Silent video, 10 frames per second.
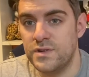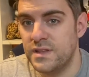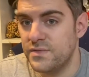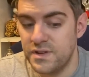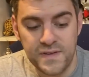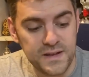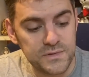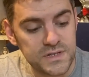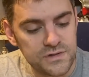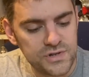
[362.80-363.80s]
eleven if
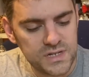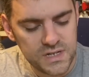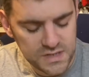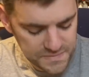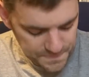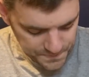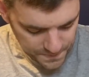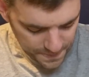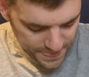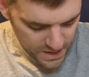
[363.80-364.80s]
anyone's interested.
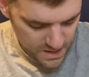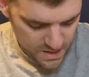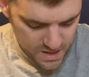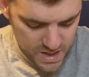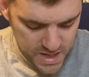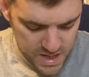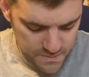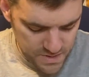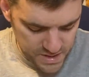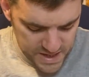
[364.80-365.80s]

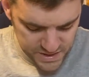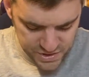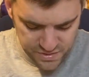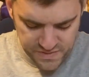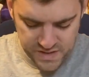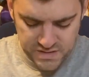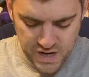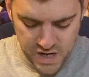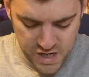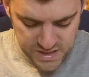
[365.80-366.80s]
Um, the next two things
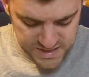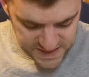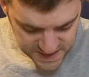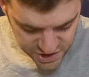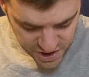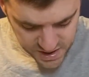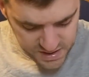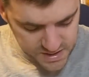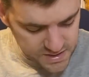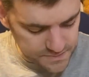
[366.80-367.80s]
are
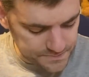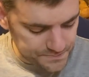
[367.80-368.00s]
t-shirts.